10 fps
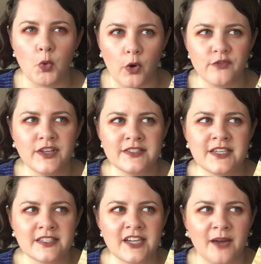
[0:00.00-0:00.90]
orphans
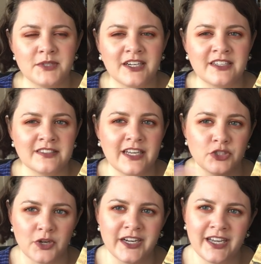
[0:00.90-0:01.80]
he's adopted and is like
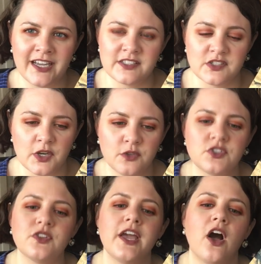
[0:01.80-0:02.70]
training as his own
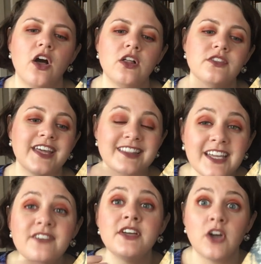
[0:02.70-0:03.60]
so they all they
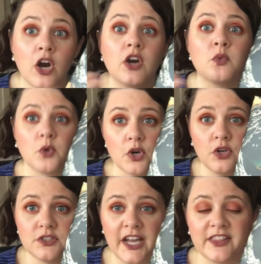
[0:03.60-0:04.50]
live in our
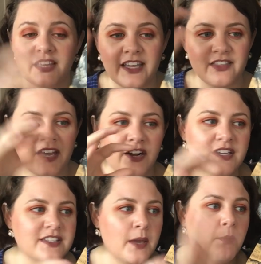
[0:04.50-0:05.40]
world like the there
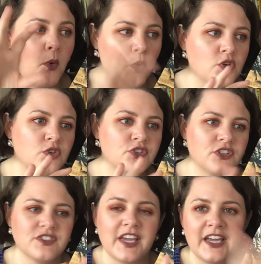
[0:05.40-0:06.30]
is a portal
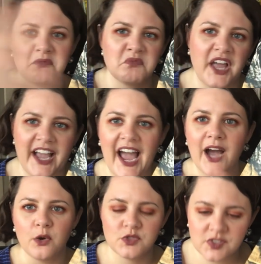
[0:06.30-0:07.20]
there's a like
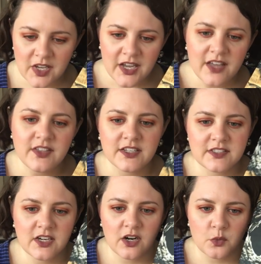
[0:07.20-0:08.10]
house that
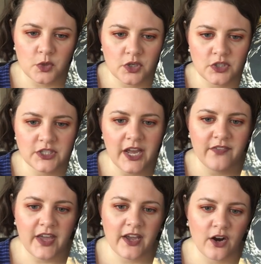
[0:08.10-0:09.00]
is in our world
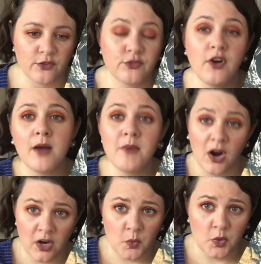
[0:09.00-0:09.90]
and they are from
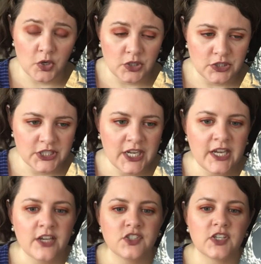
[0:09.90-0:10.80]
our world
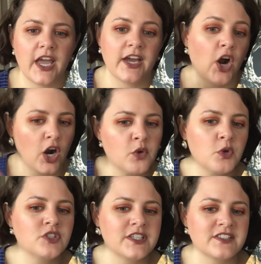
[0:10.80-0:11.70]
so, and our
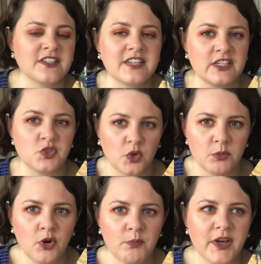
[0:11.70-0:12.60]
world exists as
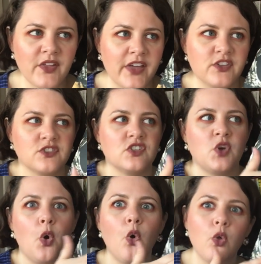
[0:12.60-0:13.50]
normal but like there's this
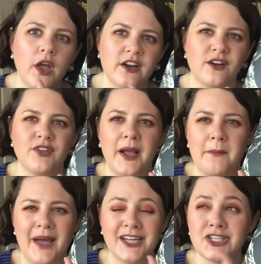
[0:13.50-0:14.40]
whole layer of like
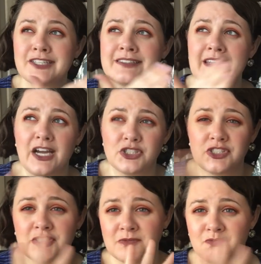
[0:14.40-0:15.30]
magic
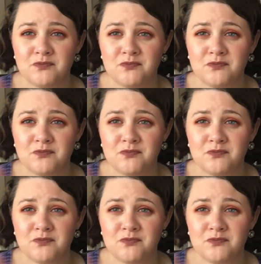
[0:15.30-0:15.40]
slash